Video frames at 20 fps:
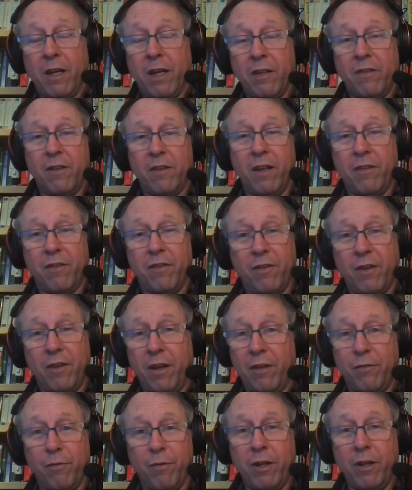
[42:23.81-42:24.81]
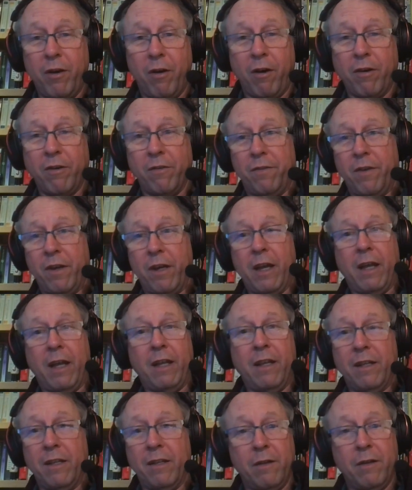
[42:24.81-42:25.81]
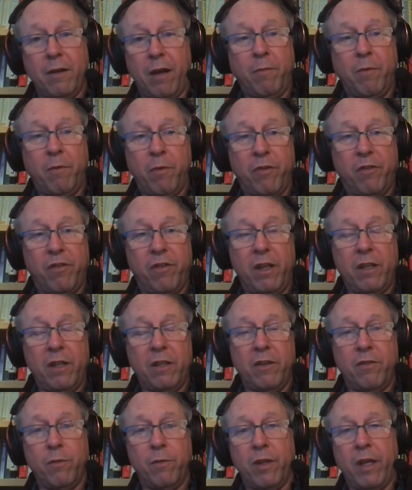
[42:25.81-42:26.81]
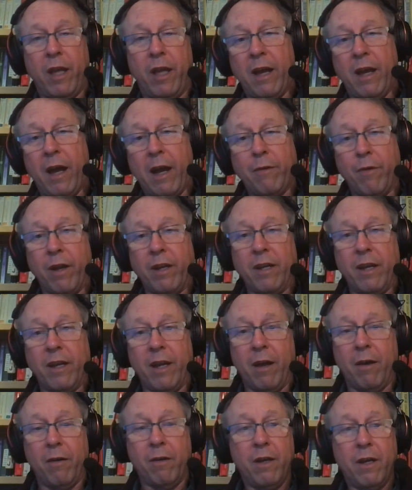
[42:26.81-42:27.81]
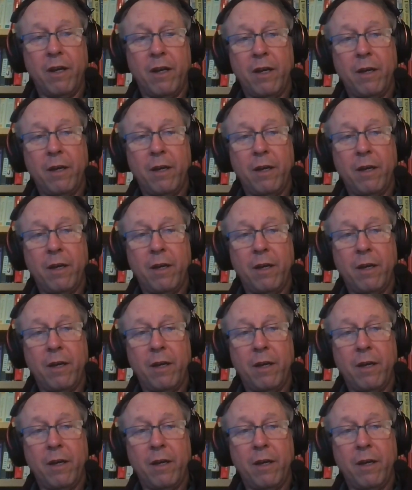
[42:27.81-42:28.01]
It, it's it's really hard to figure. I mean, uh, we're seeing this with AI right now.